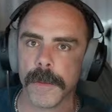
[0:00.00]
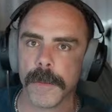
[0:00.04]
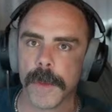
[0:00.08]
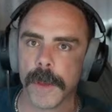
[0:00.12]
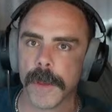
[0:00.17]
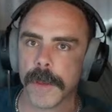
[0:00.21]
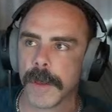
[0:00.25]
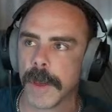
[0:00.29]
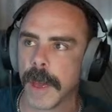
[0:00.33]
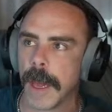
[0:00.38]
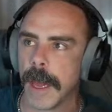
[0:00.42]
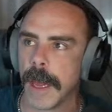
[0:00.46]

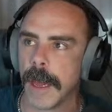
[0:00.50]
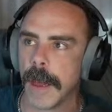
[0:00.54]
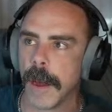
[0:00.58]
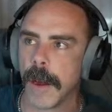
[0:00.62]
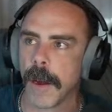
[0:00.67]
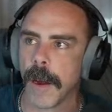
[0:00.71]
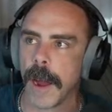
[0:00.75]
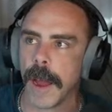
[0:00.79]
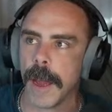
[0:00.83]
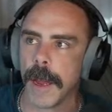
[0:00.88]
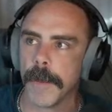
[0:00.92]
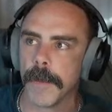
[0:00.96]
say, all
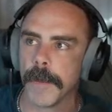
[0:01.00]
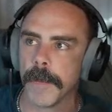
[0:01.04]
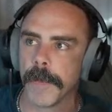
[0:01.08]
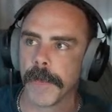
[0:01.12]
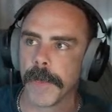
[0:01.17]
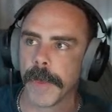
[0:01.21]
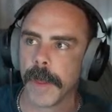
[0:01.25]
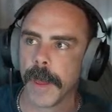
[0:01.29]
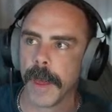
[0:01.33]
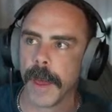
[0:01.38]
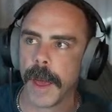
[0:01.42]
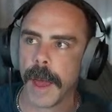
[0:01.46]
right,
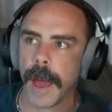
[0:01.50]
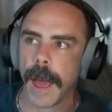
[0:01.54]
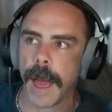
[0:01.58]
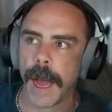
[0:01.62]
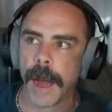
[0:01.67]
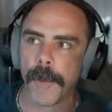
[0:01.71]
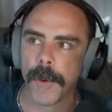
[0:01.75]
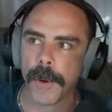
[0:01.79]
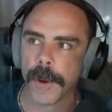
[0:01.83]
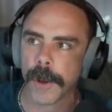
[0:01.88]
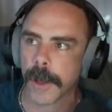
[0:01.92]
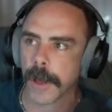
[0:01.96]
I
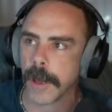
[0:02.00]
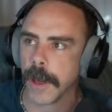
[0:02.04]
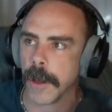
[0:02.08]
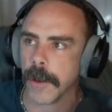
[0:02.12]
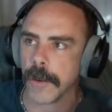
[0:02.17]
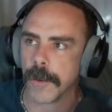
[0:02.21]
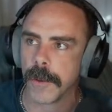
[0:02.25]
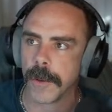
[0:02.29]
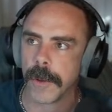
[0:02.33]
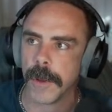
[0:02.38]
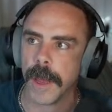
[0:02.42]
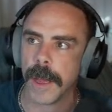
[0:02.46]
want to
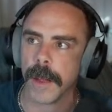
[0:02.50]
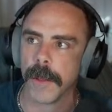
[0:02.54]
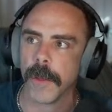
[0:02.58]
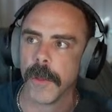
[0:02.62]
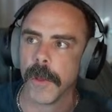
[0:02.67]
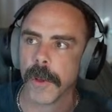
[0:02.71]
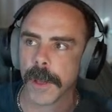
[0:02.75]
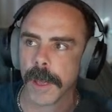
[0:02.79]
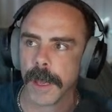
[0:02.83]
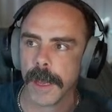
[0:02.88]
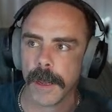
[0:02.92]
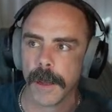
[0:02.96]
go and
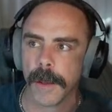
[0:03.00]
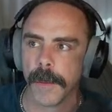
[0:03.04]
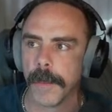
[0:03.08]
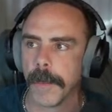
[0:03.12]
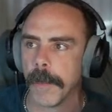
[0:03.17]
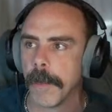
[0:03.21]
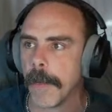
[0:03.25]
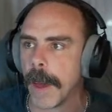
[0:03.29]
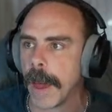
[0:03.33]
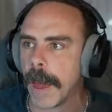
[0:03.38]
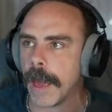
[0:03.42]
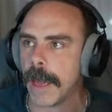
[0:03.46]
look at
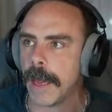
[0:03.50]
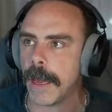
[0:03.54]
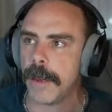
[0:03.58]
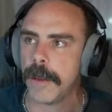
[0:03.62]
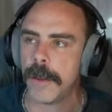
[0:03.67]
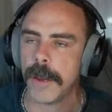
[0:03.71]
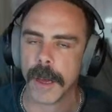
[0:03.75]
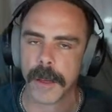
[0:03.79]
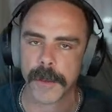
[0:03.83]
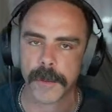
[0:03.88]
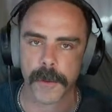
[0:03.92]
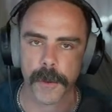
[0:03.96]
my
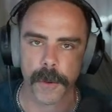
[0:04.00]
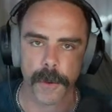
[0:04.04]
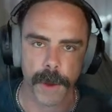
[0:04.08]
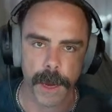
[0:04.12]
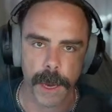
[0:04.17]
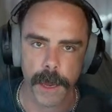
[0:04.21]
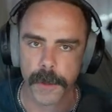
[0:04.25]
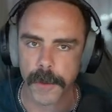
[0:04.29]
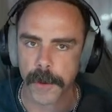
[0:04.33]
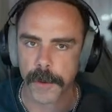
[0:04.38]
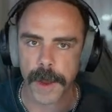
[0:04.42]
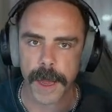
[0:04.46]
industrial
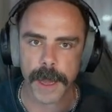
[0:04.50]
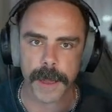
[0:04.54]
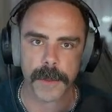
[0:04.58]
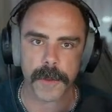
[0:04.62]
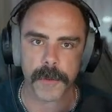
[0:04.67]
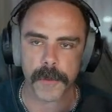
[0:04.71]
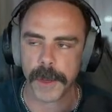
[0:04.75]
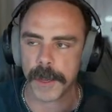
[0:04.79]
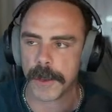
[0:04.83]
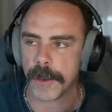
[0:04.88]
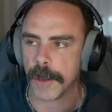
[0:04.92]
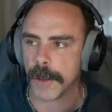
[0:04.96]
Ethernet
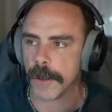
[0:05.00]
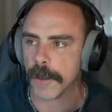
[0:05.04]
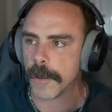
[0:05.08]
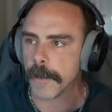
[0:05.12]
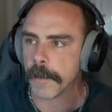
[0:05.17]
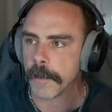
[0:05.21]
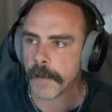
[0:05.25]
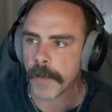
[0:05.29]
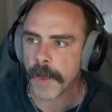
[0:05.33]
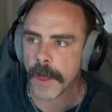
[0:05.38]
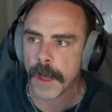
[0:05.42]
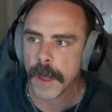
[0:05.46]
switches.
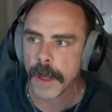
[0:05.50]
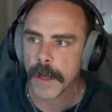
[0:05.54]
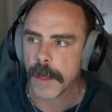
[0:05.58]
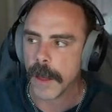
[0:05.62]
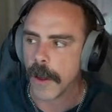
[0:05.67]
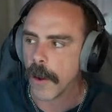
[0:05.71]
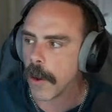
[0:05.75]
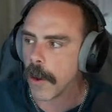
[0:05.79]
There are